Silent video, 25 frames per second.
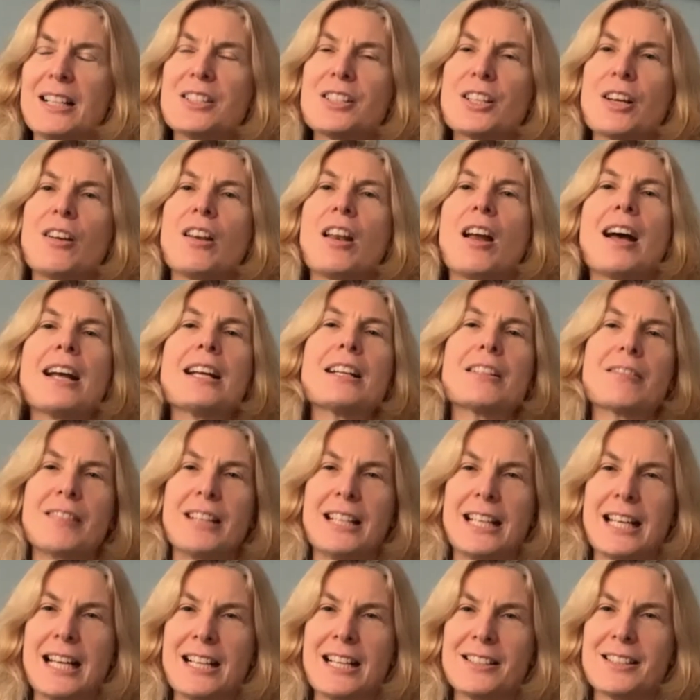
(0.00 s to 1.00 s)
And so, like
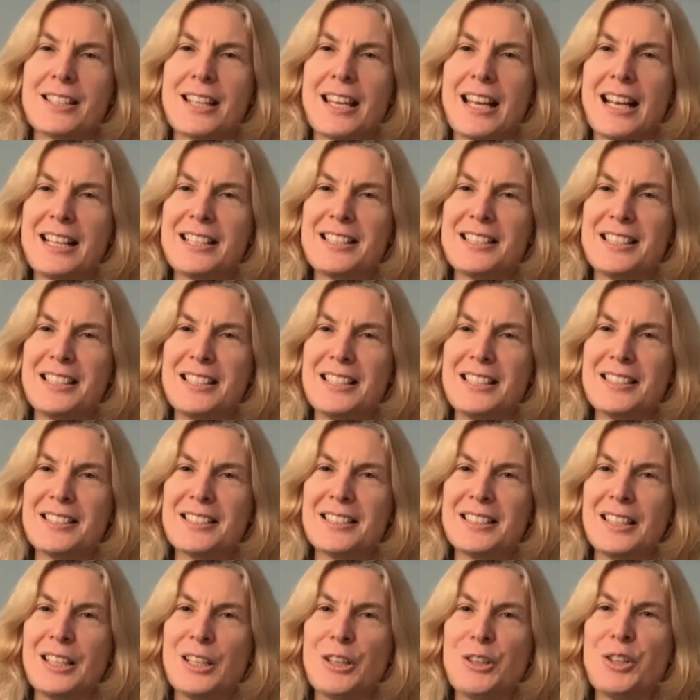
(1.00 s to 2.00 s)
greenhouse
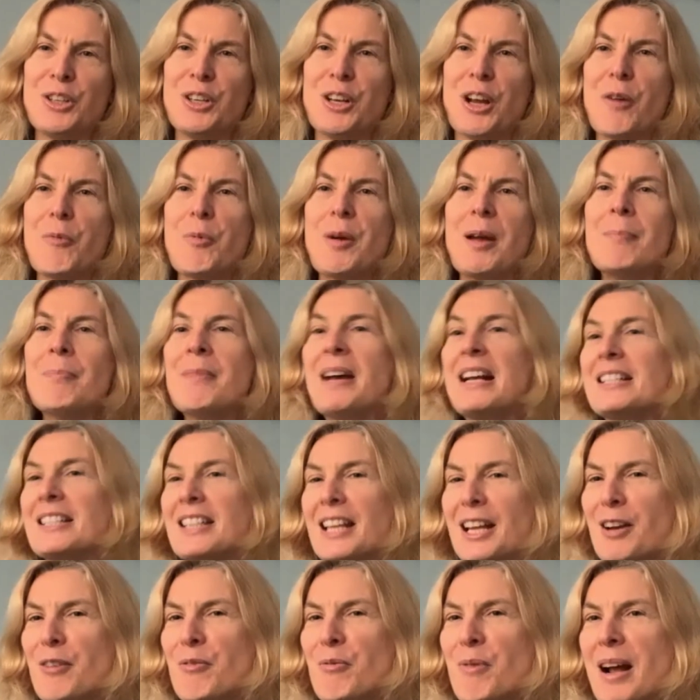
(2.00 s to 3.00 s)
gases, you know, we're
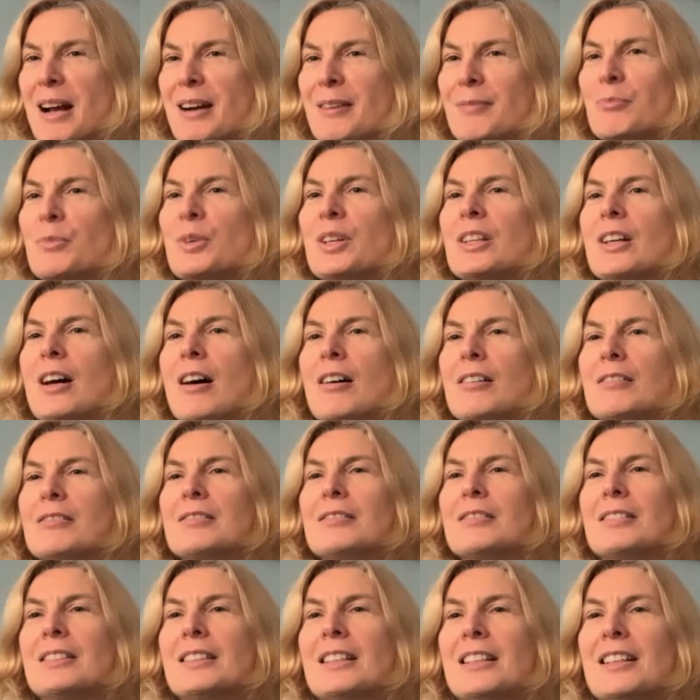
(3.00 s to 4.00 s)
messing around with the
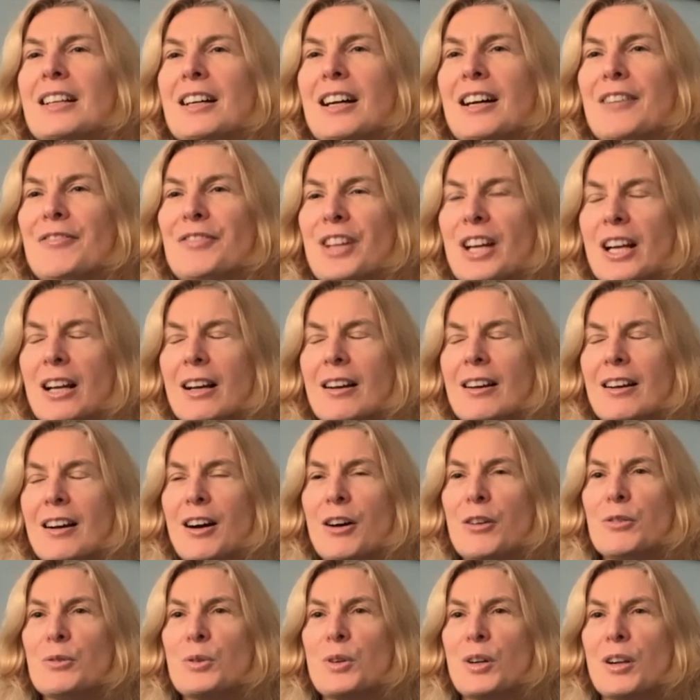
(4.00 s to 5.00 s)
whole of the
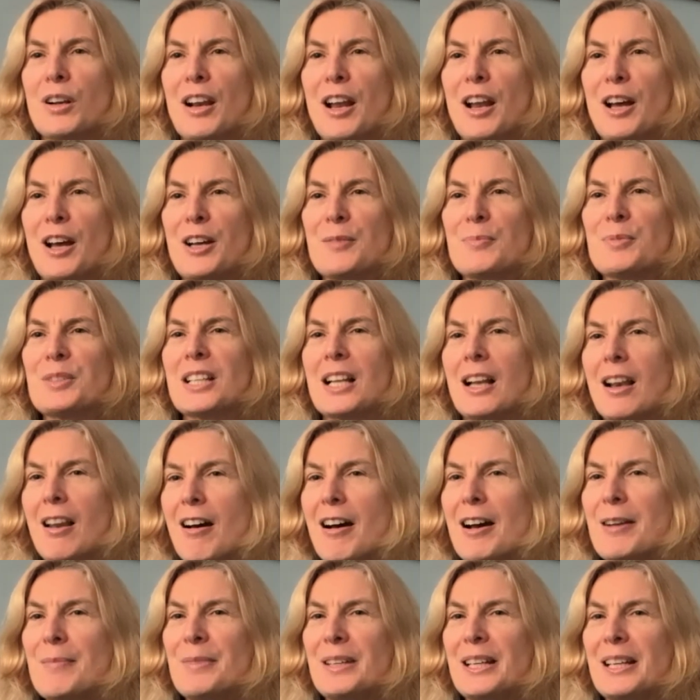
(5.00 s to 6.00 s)
whole globe's
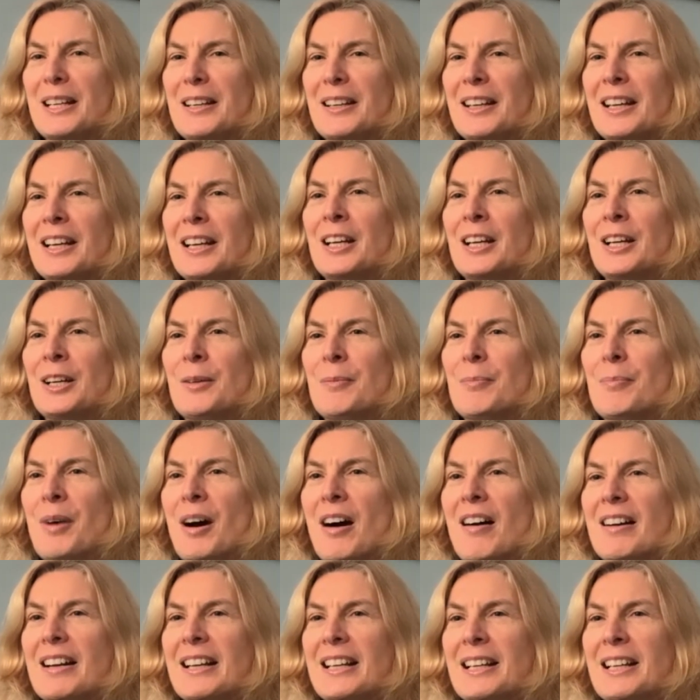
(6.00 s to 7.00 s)
climate
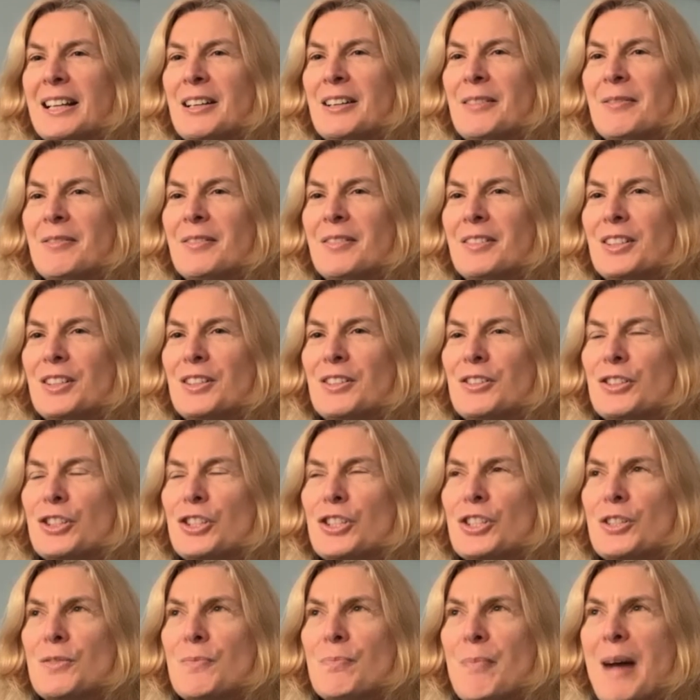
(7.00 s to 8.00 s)
by
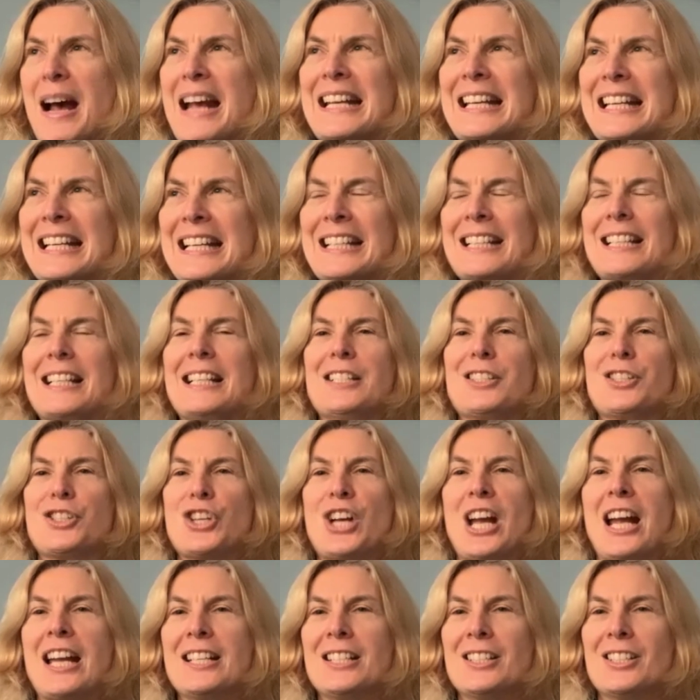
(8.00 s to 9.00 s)
making these
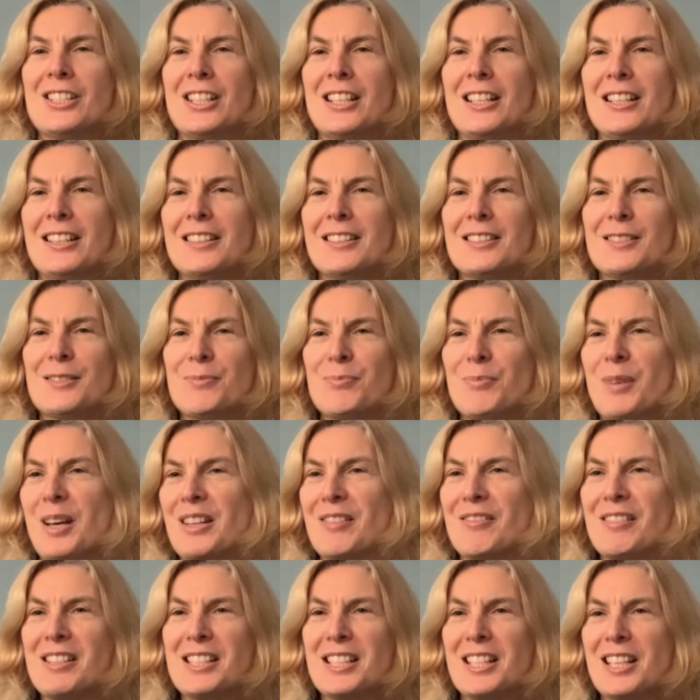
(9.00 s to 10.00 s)
changes,
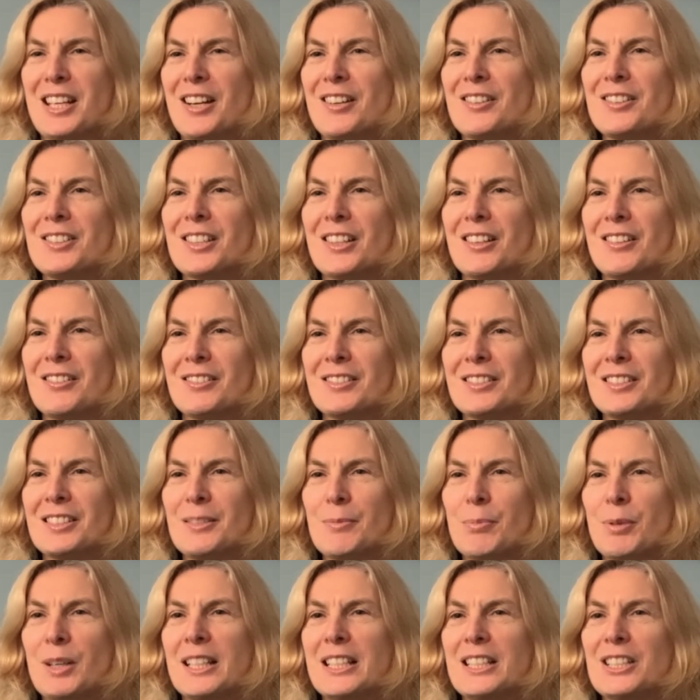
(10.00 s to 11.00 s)
whether it's the ozone
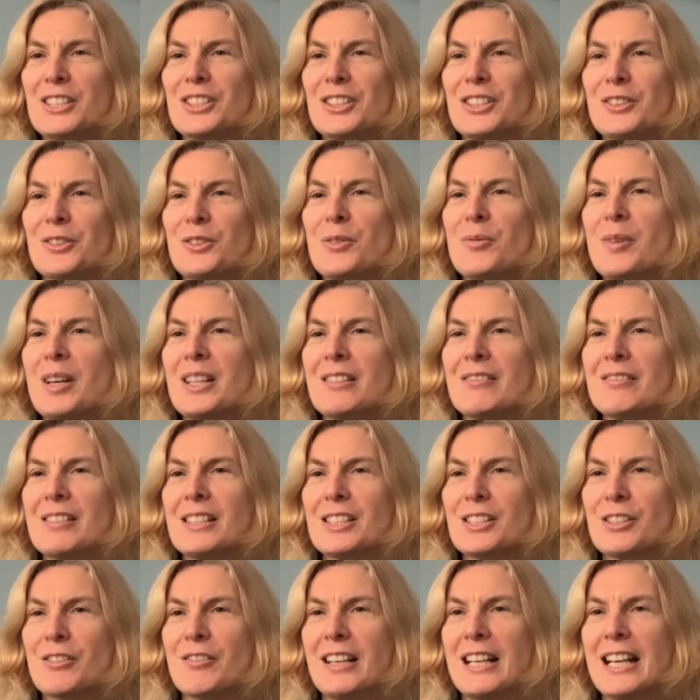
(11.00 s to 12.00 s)
depletion or whether
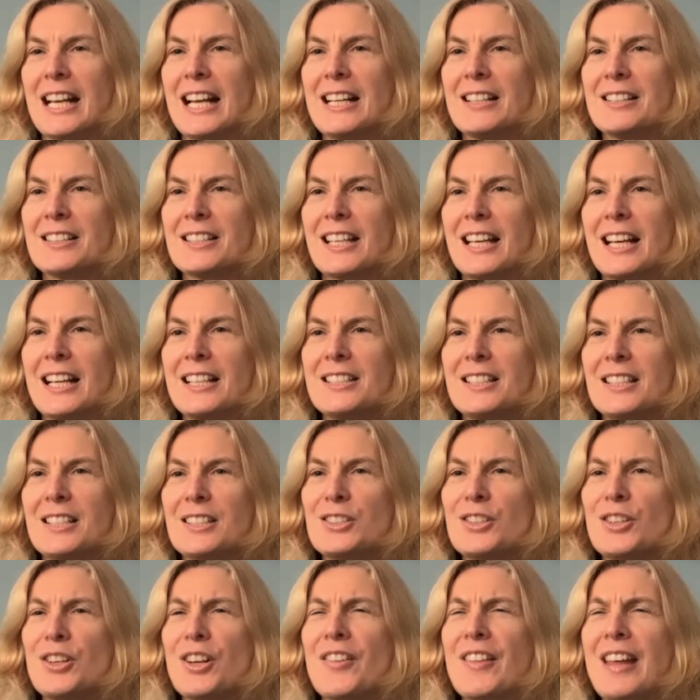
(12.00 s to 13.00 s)
it's greenhouse
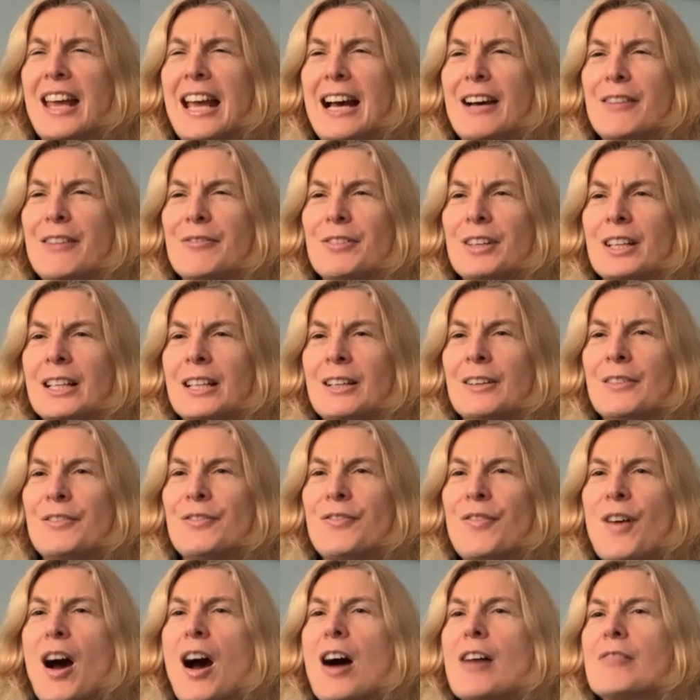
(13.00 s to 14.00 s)
gases, you know, they have
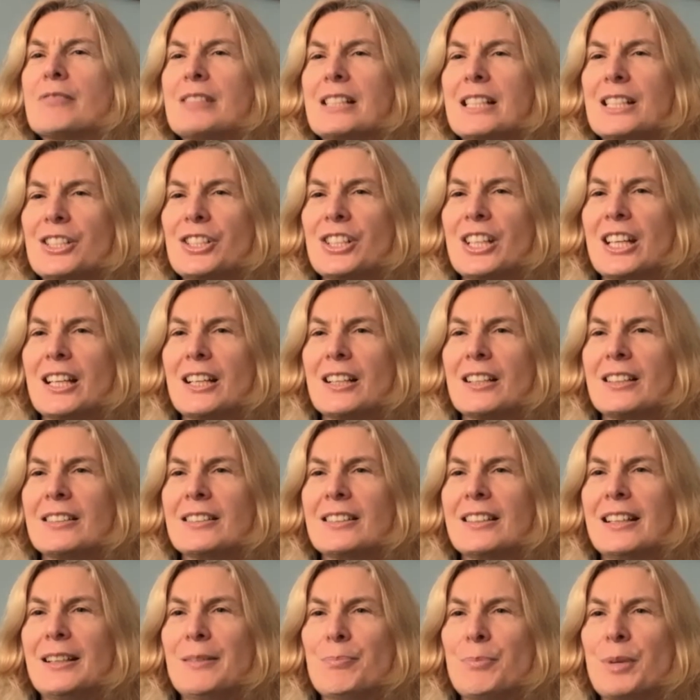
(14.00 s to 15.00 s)
far reaching
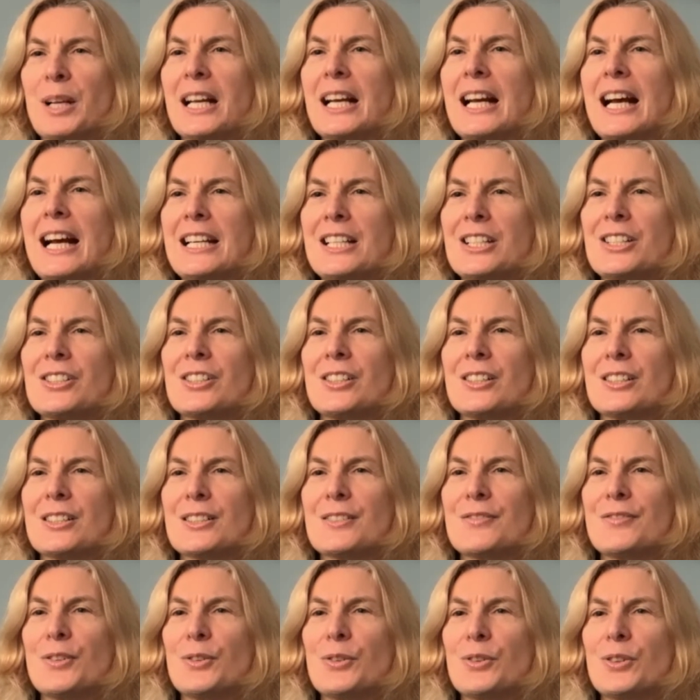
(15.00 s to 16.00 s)

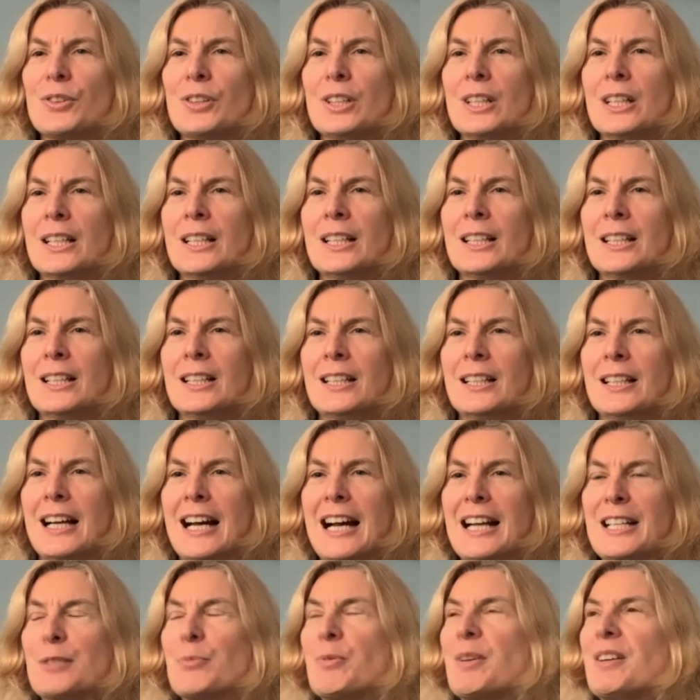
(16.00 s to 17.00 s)
implications for,
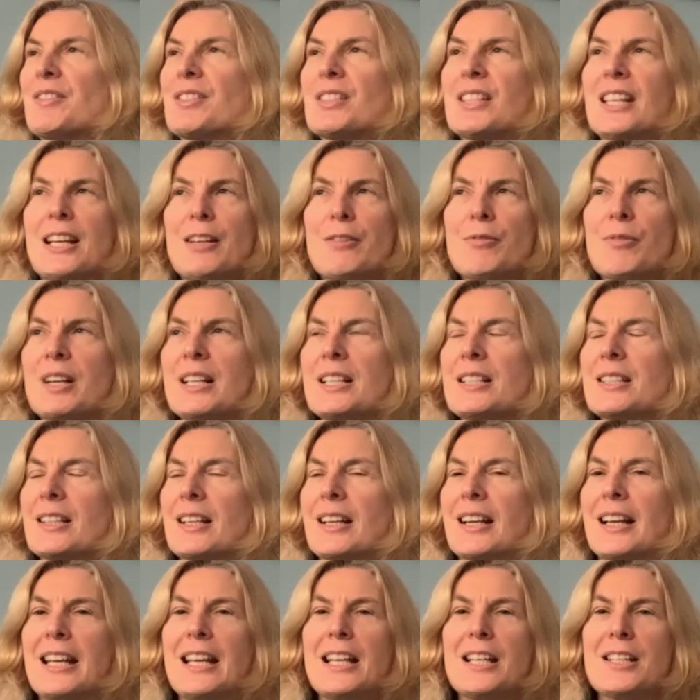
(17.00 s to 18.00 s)
as we've seen
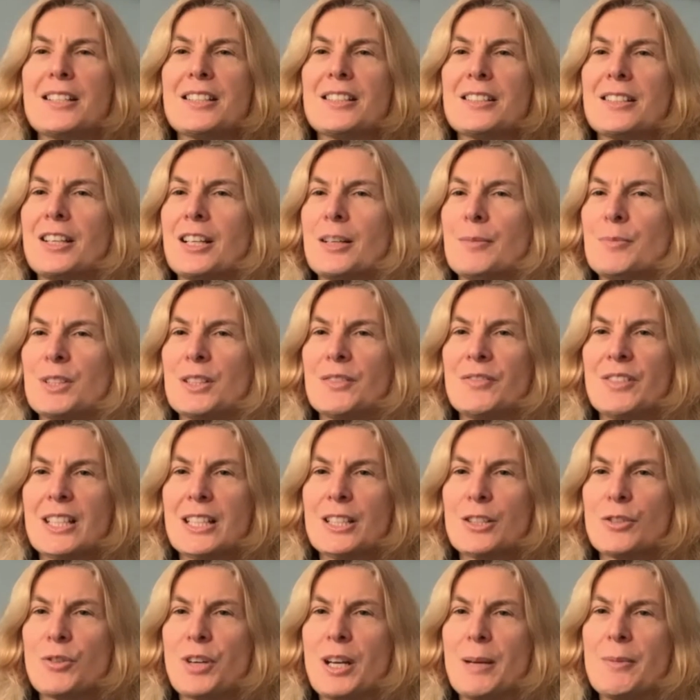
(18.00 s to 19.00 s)
recently in terms of
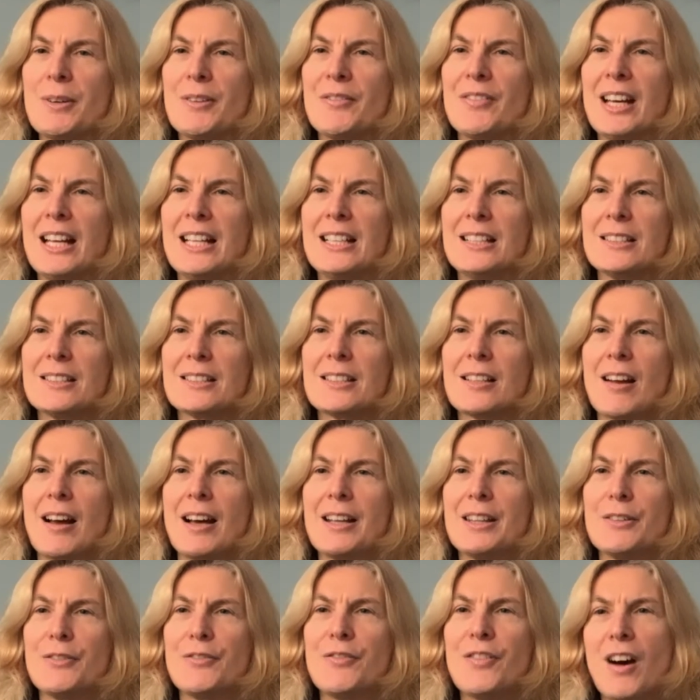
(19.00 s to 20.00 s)
extreme events
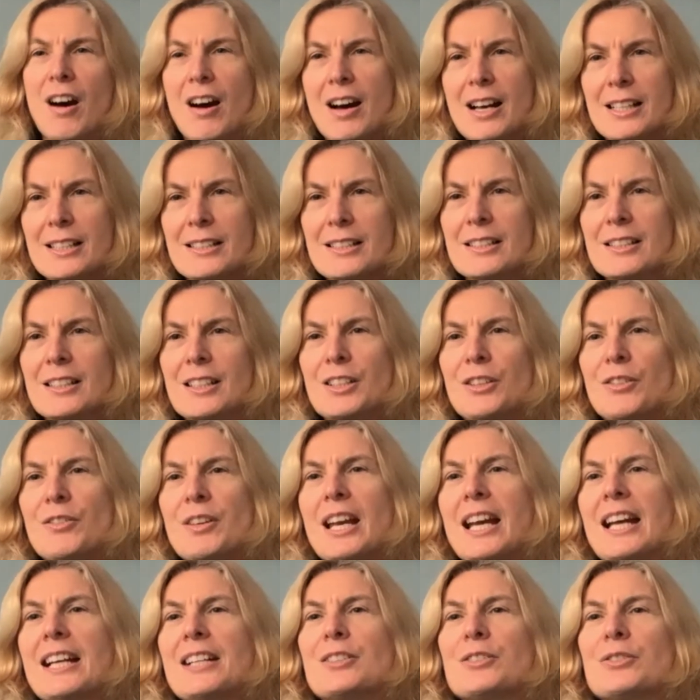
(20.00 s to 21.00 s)
like the fires that you
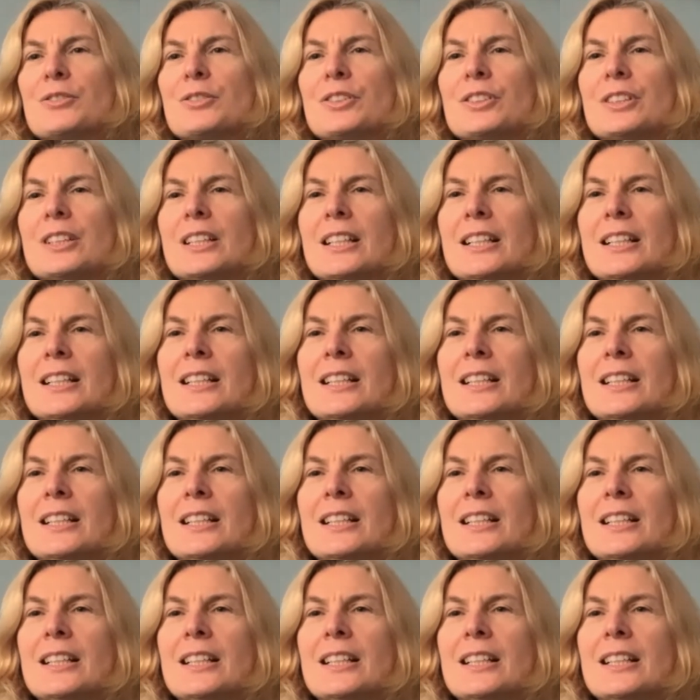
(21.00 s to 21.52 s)
get or the